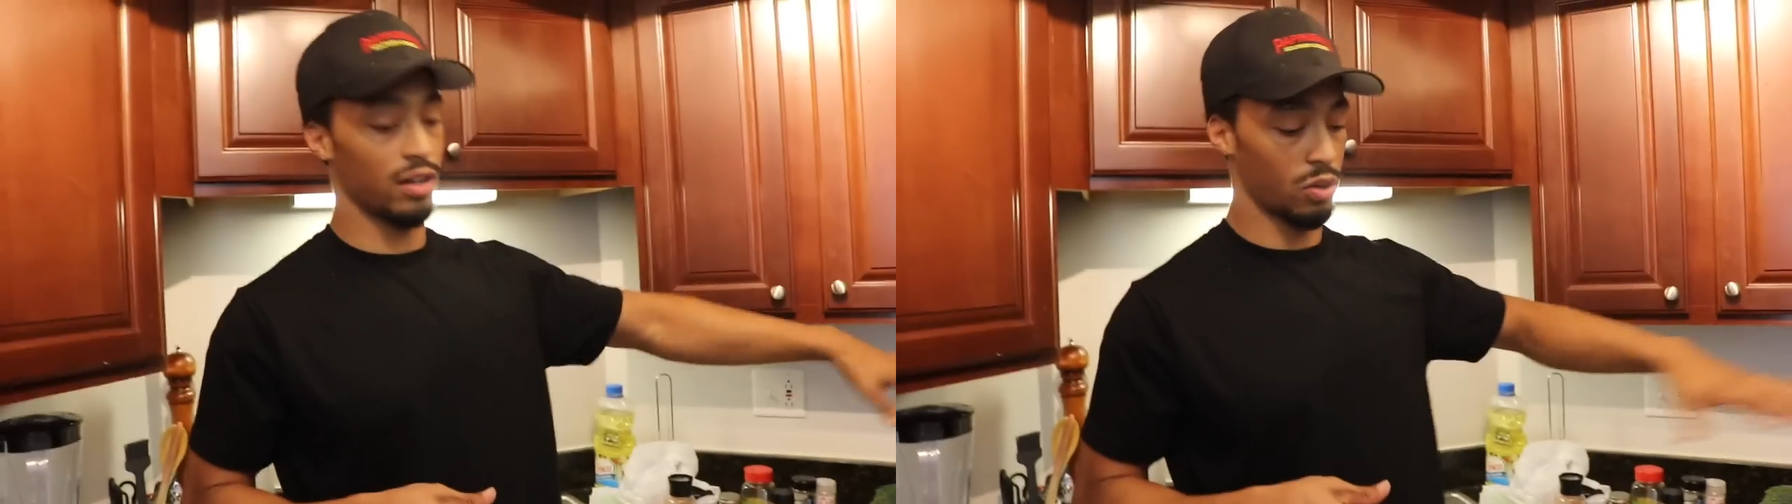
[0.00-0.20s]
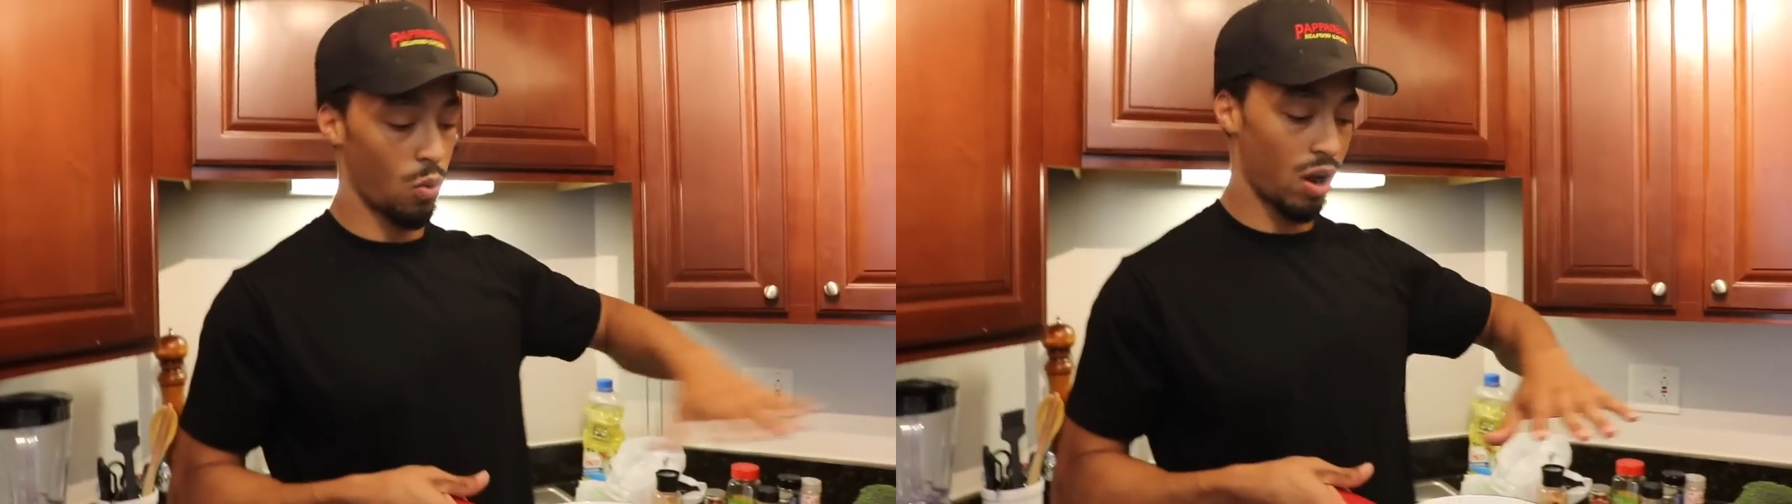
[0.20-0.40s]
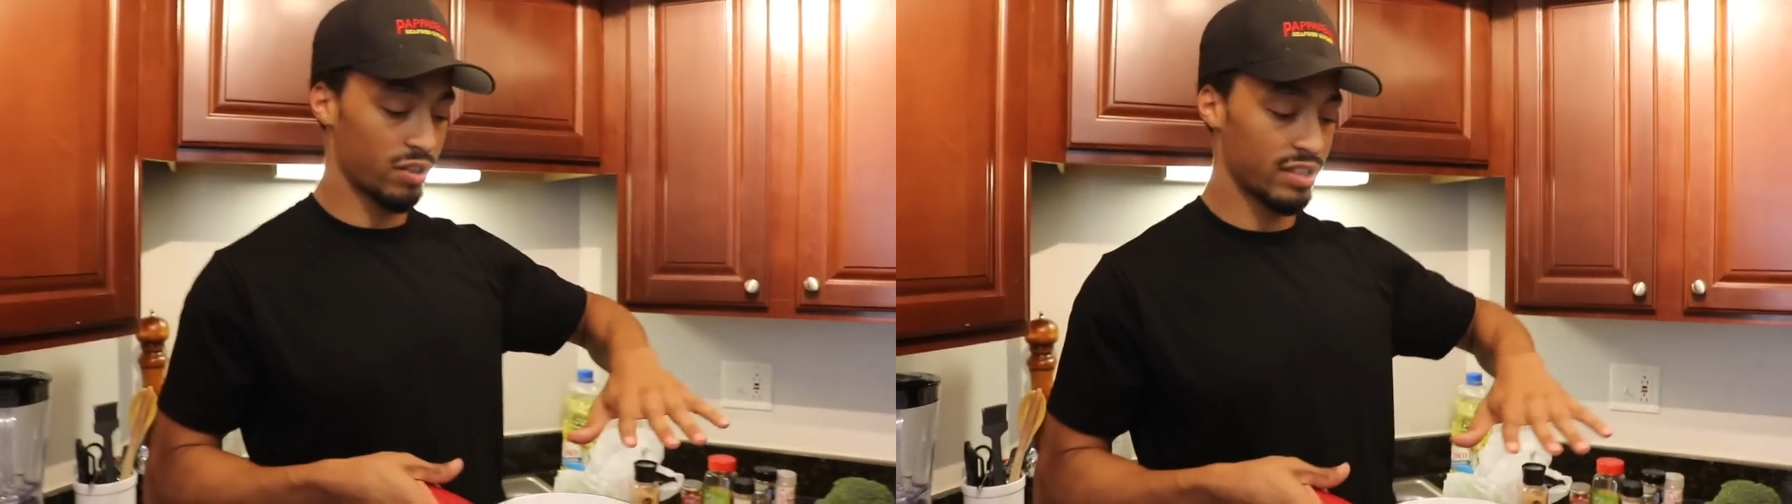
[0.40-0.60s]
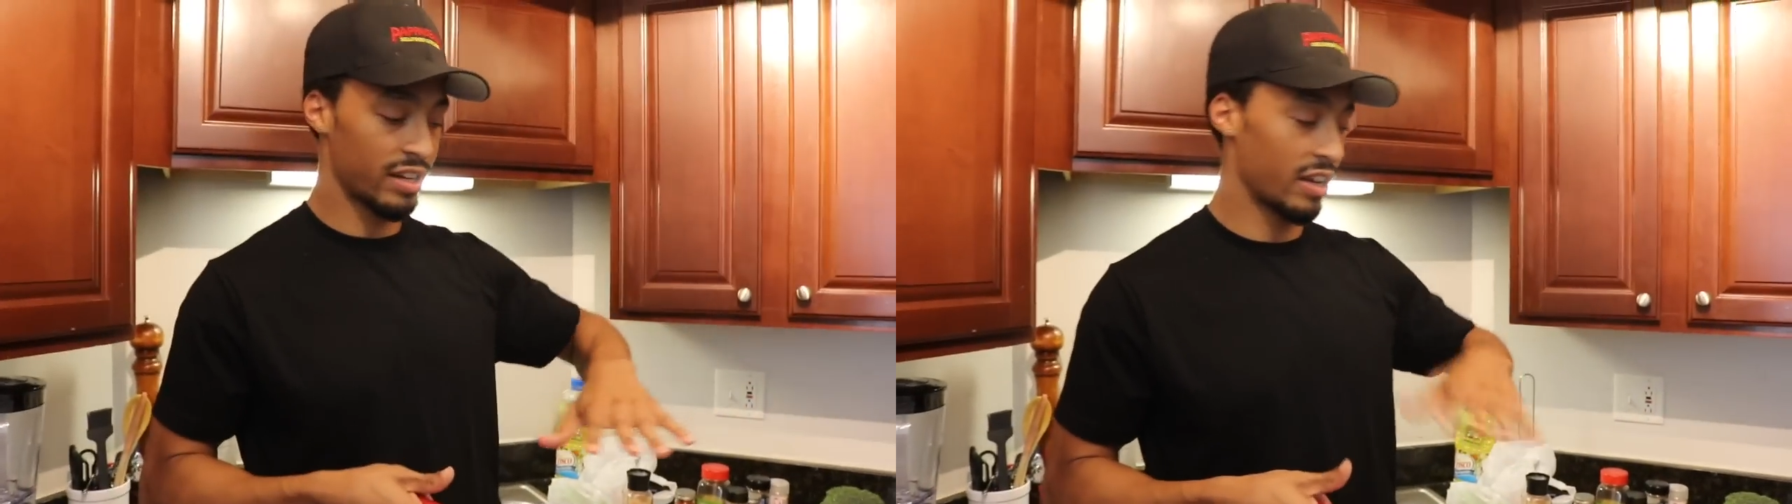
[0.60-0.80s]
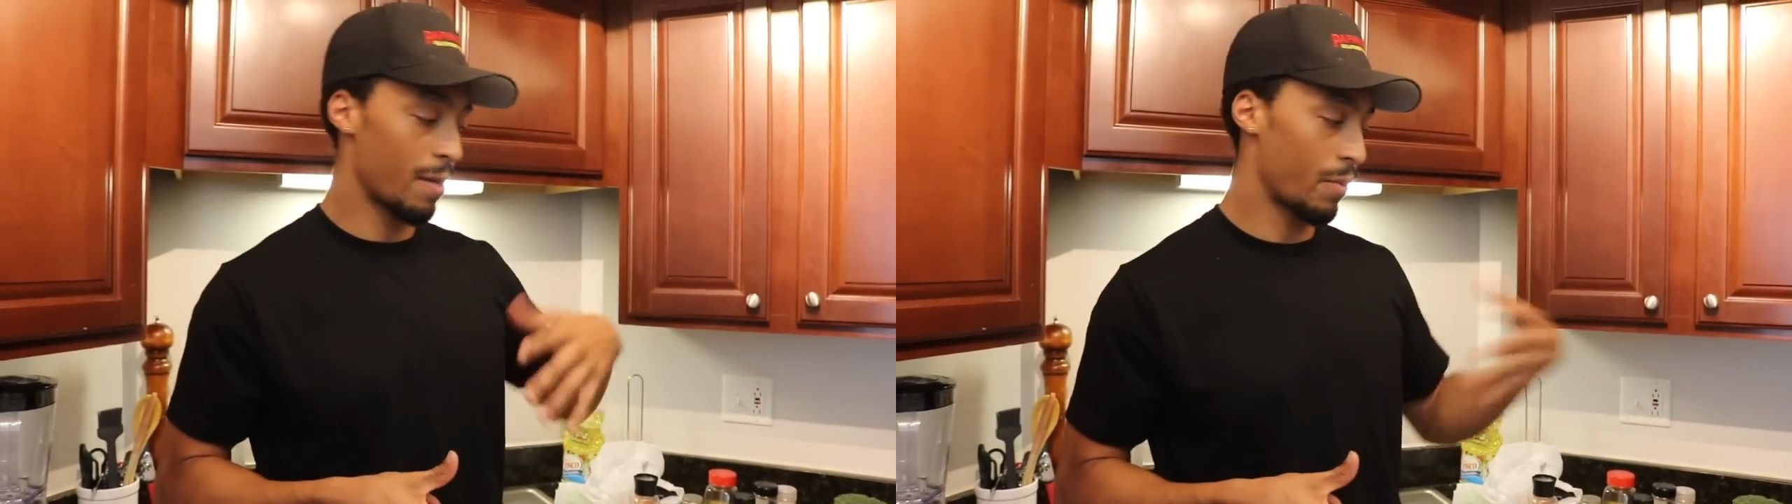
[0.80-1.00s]
the water's
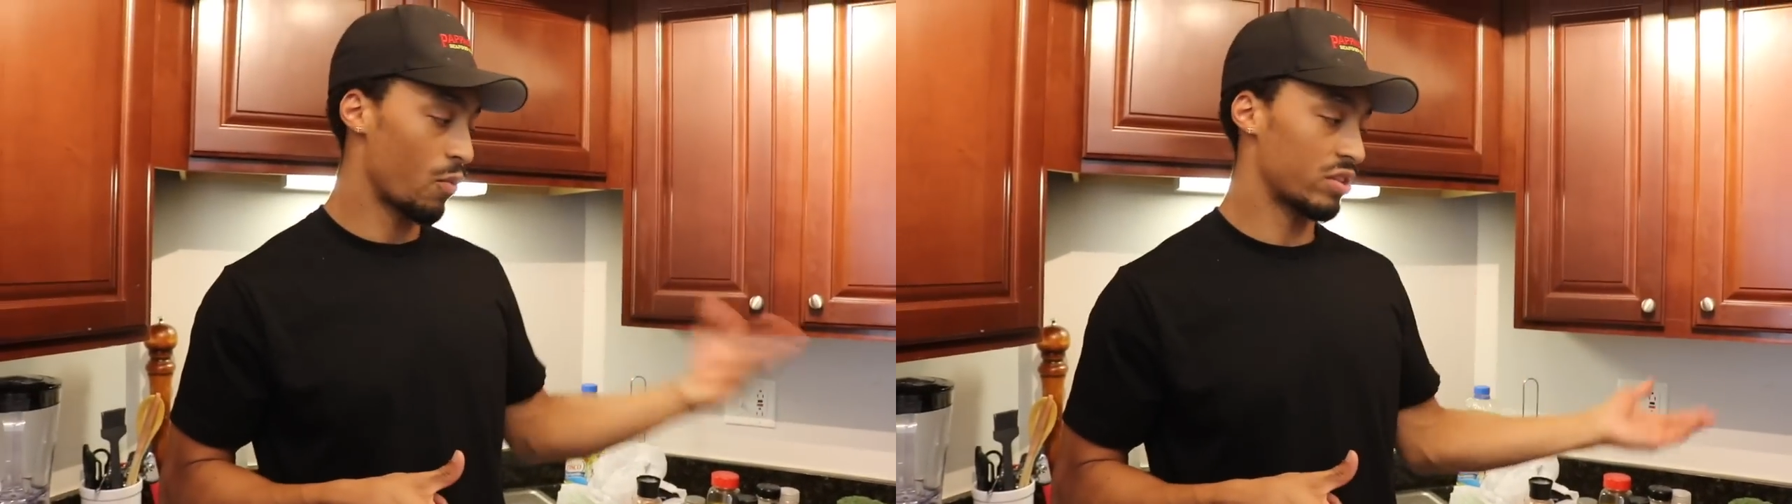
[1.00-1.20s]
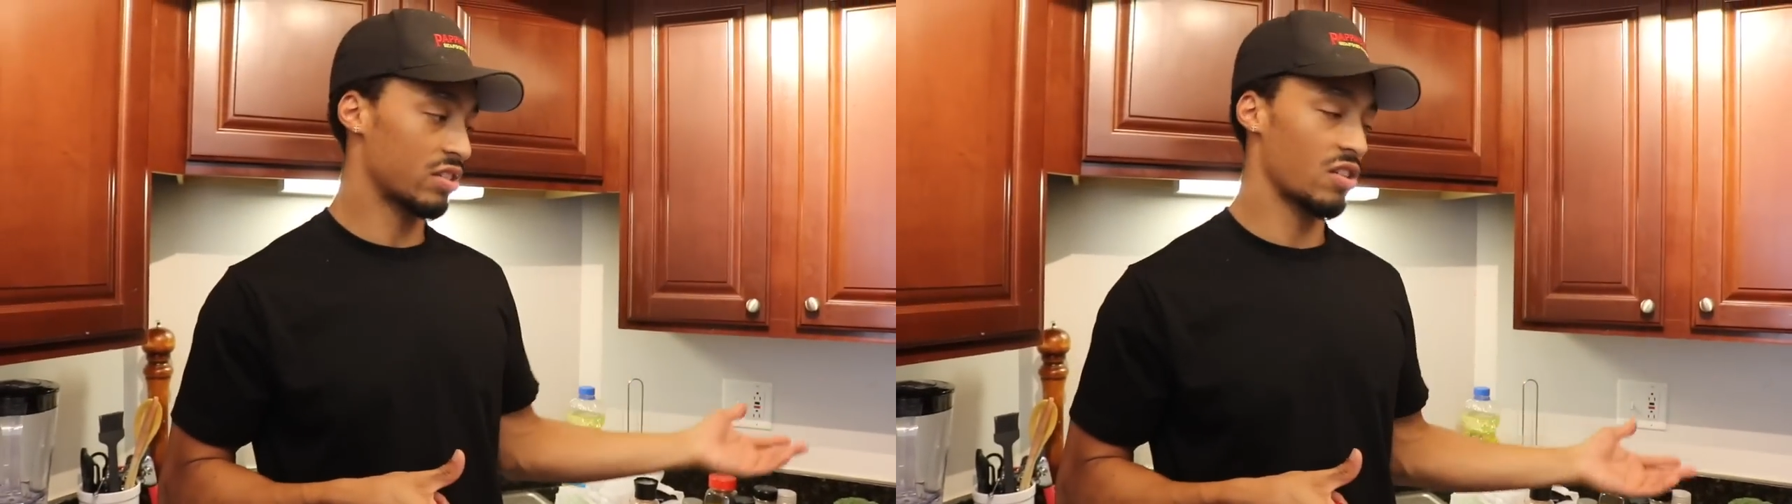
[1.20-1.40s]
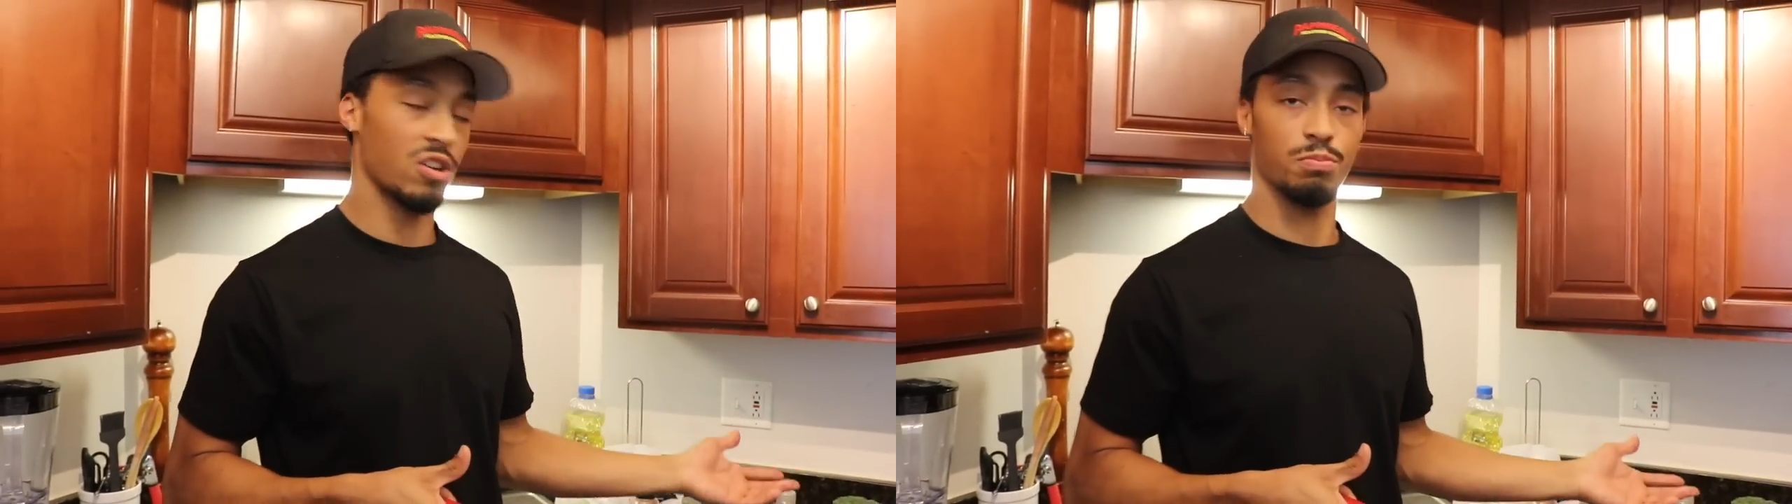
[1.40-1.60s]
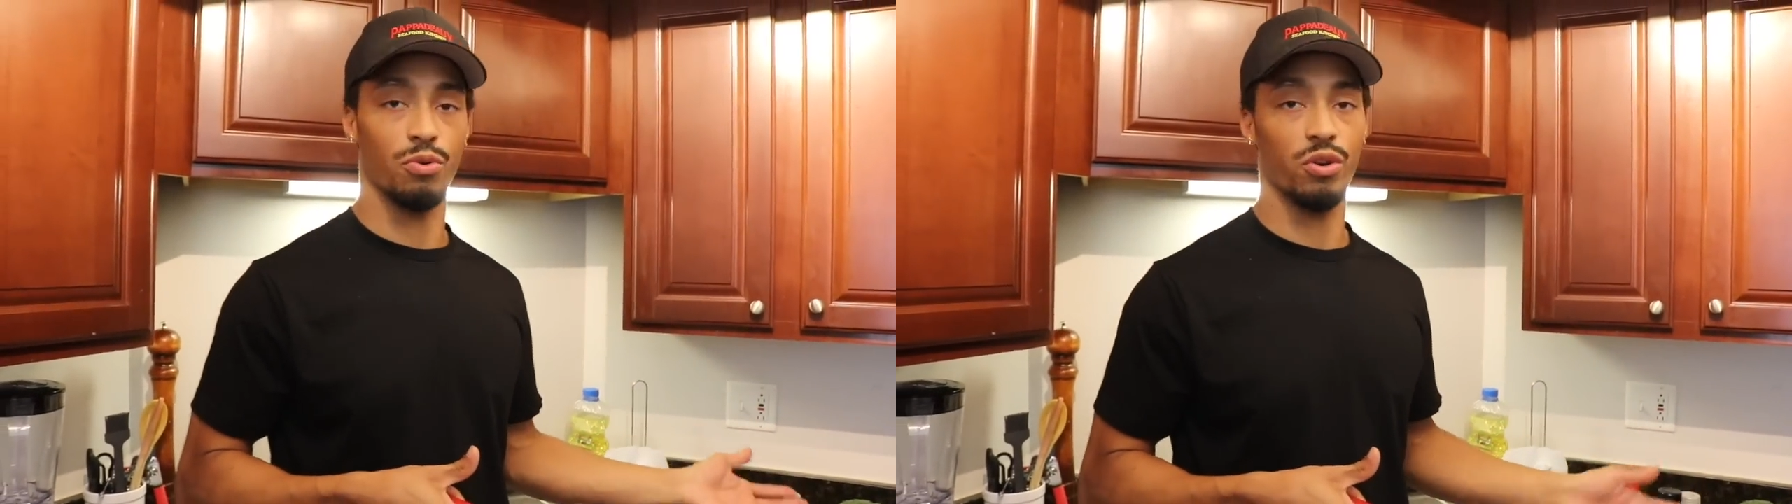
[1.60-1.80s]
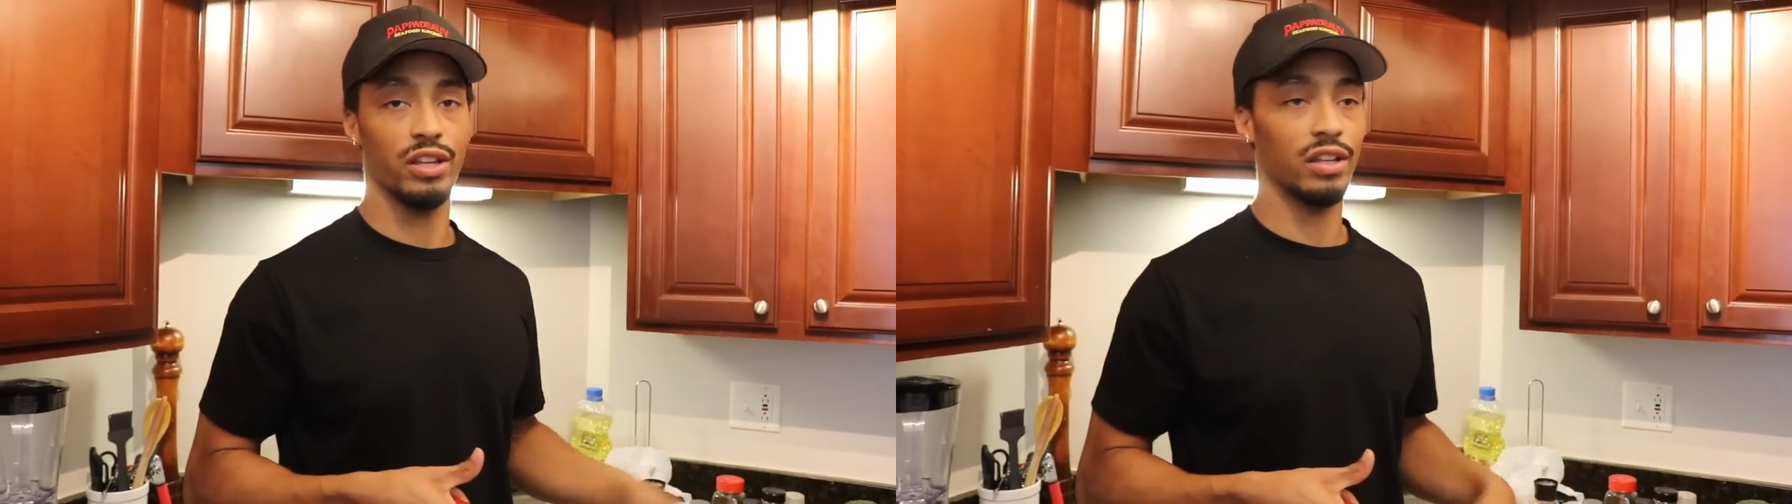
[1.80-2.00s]
heating up, and once it starts
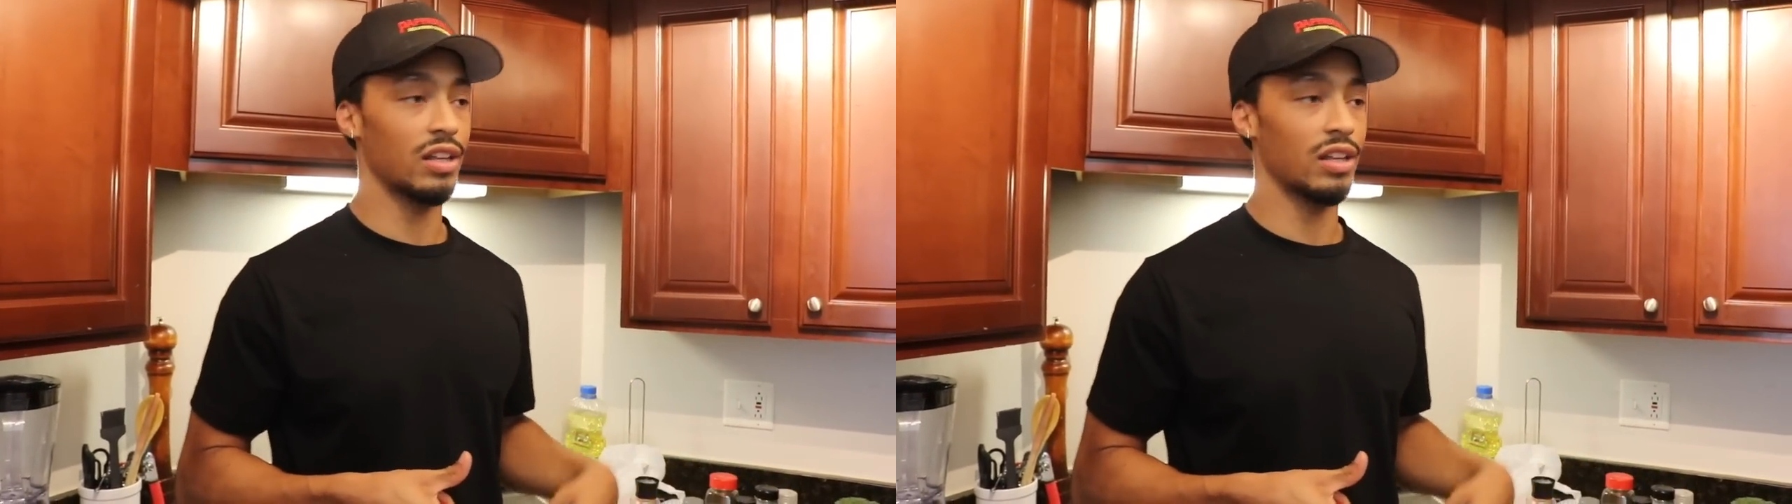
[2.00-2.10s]
boiling,